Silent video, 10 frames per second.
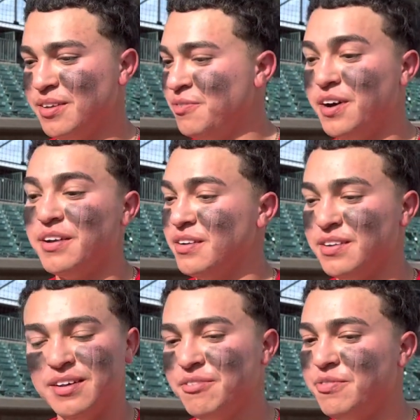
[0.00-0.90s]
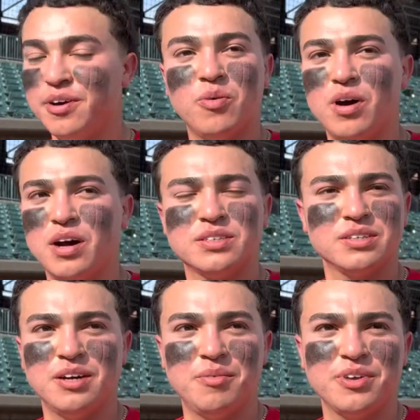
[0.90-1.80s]
Fun to watch. You
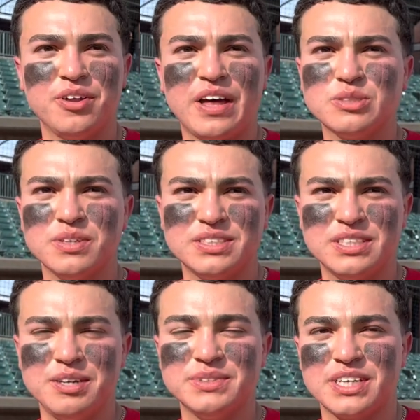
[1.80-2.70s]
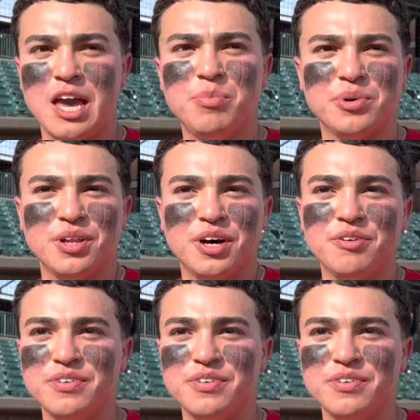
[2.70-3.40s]
know, that's what this team is capable of.